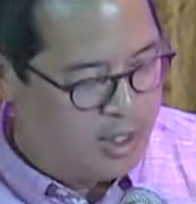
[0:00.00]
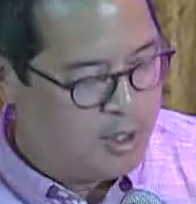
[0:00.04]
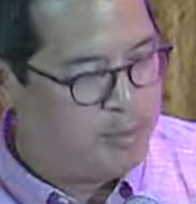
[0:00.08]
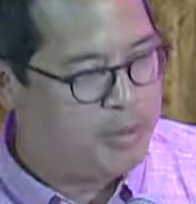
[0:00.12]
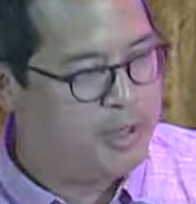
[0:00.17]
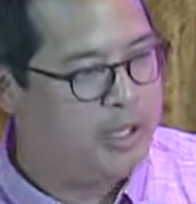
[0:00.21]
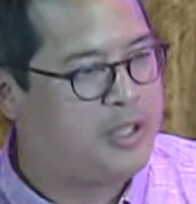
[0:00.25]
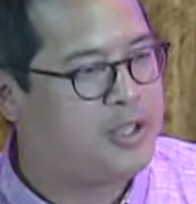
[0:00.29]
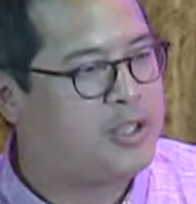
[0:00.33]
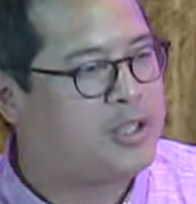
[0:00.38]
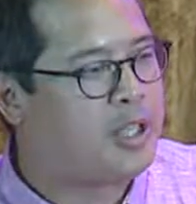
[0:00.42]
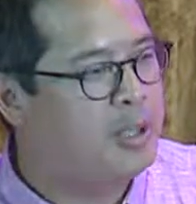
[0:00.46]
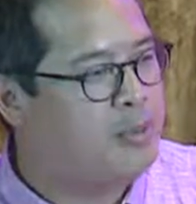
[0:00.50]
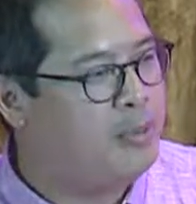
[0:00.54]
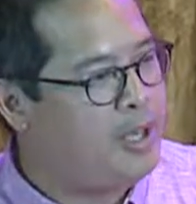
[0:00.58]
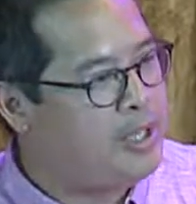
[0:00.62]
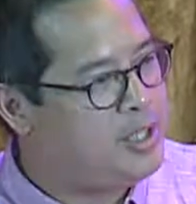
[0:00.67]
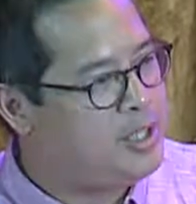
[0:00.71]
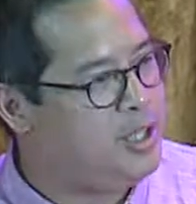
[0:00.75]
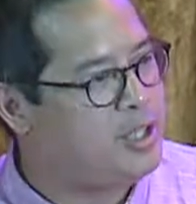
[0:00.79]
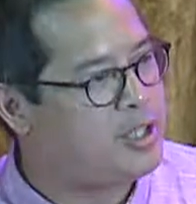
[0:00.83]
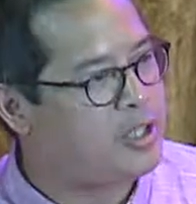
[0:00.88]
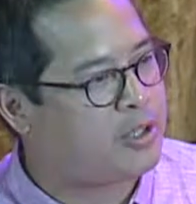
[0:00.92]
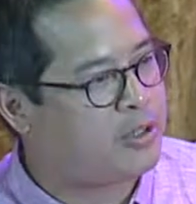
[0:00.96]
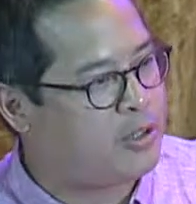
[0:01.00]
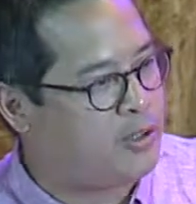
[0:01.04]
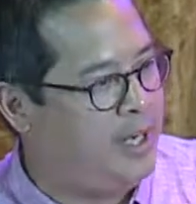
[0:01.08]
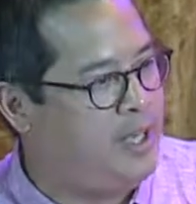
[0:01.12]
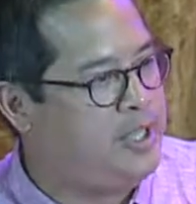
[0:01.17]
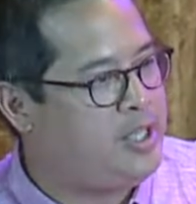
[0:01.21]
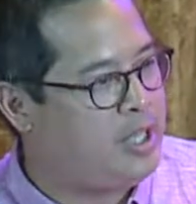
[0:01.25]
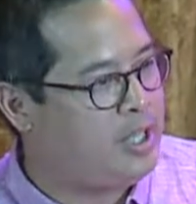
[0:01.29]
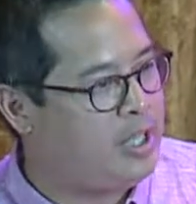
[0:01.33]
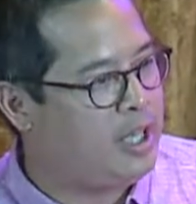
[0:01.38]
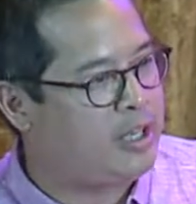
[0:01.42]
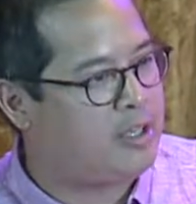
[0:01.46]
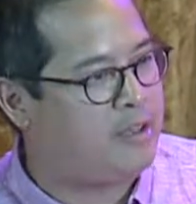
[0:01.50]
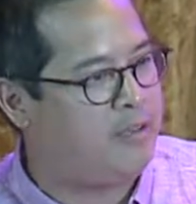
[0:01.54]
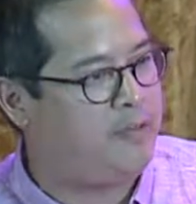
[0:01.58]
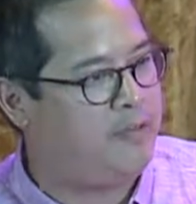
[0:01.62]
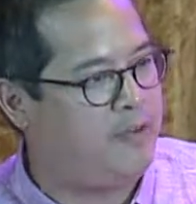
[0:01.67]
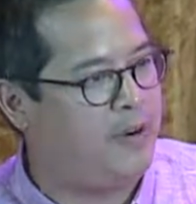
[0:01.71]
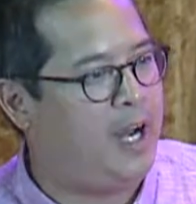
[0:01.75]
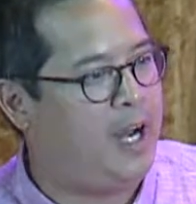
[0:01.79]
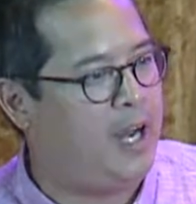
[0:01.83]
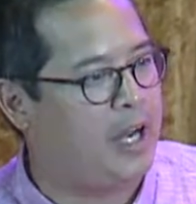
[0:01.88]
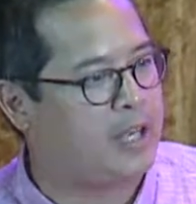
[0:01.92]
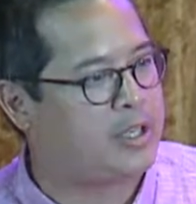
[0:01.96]
But in some ways, he's crazy like a
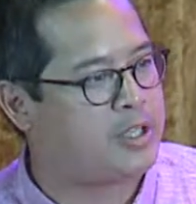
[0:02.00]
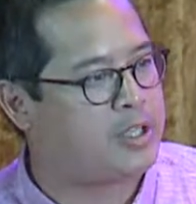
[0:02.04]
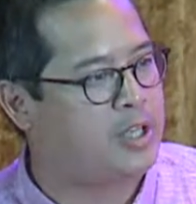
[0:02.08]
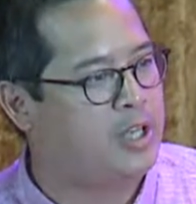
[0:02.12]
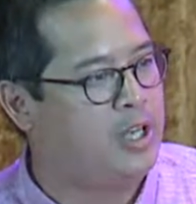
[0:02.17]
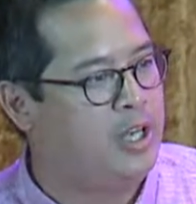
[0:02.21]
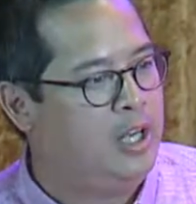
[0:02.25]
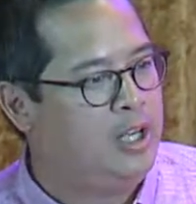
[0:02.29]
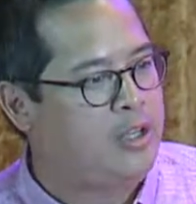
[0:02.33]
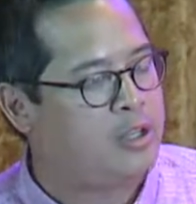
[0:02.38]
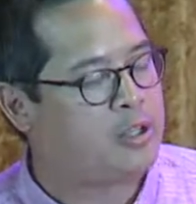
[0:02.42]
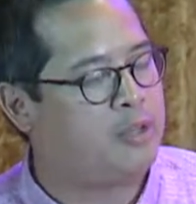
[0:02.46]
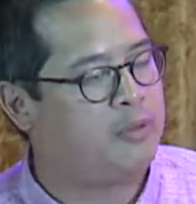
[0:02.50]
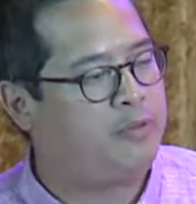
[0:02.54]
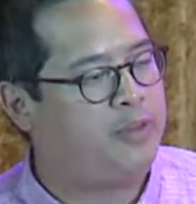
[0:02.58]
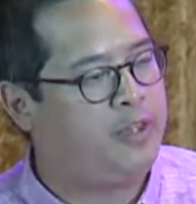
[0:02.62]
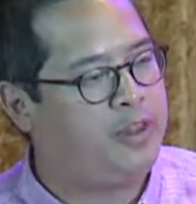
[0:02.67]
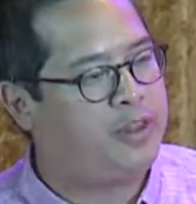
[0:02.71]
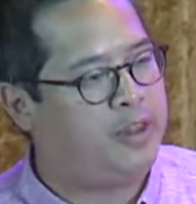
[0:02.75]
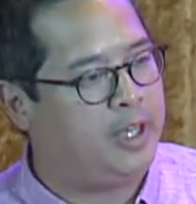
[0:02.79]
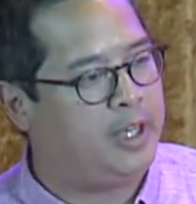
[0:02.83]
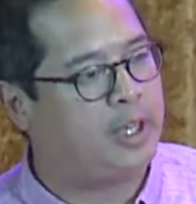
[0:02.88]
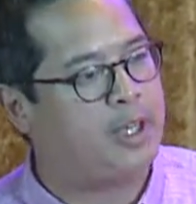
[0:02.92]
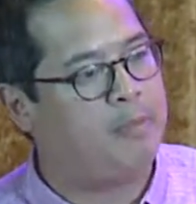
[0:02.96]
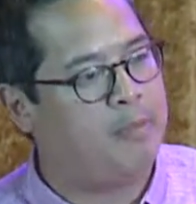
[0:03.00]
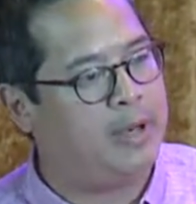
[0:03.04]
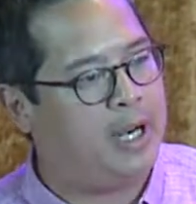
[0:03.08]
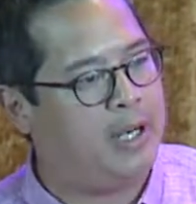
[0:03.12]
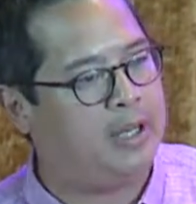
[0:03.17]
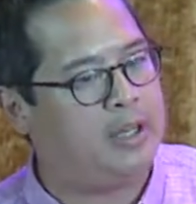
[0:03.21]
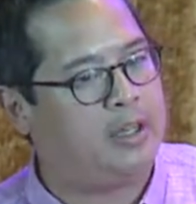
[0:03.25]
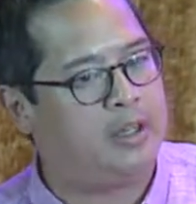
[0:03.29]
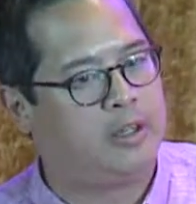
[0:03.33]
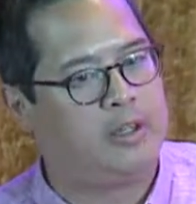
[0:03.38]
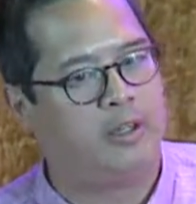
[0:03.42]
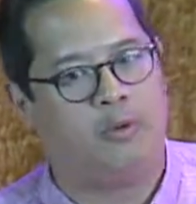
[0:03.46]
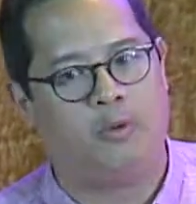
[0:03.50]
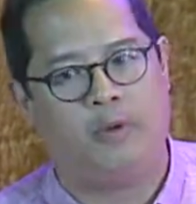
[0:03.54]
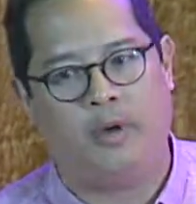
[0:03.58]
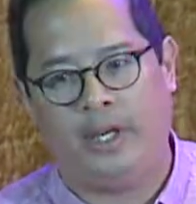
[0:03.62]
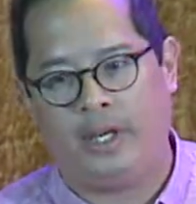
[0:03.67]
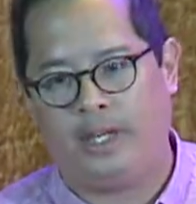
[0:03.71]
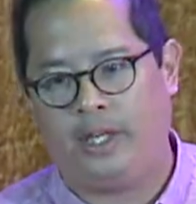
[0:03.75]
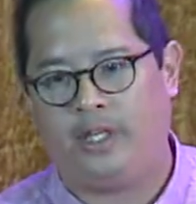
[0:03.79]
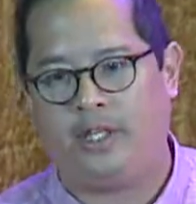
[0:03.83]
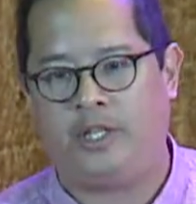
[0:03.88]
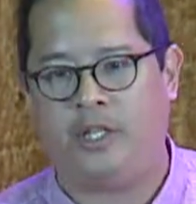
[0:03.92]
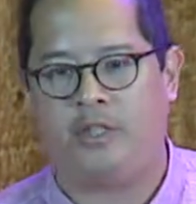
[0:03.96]
fox. So if we think about the way
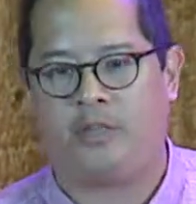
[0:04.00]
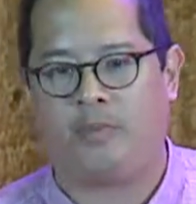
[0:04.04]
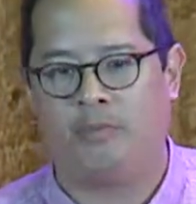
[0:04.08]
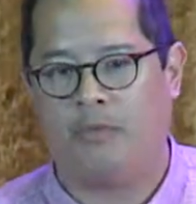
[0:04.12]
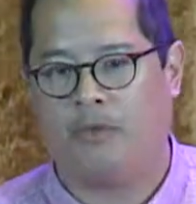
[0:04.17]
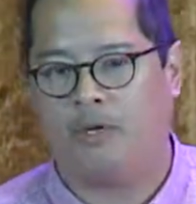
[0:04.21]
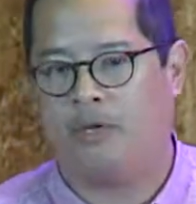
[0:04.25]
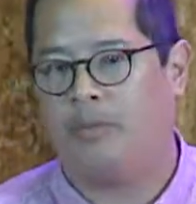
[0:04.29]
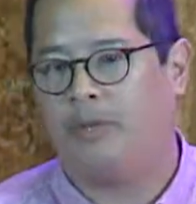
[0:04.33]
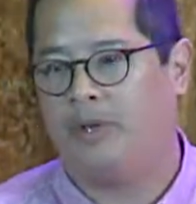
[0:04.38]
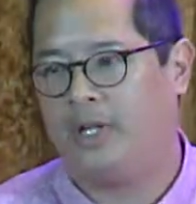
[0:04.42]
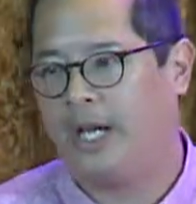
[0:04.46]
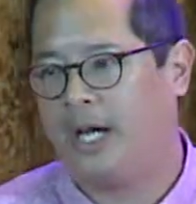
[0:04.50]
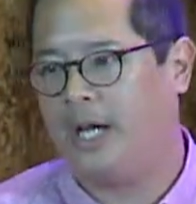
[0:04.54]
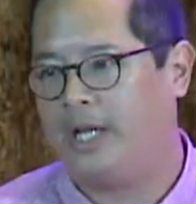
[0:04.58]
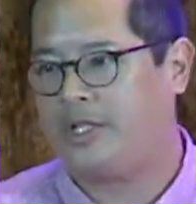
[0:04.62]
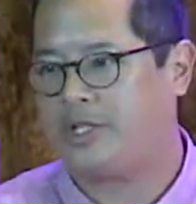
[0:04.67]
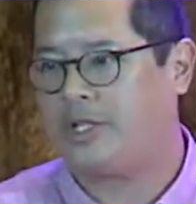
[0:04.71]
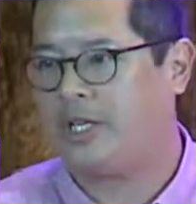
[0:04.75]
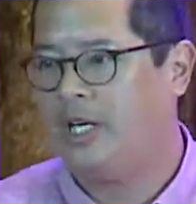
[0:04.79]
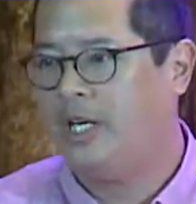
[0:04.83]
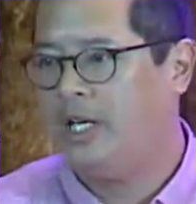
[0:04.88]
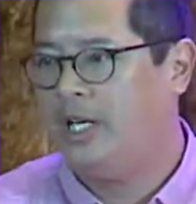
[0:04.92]
that he's mobilized,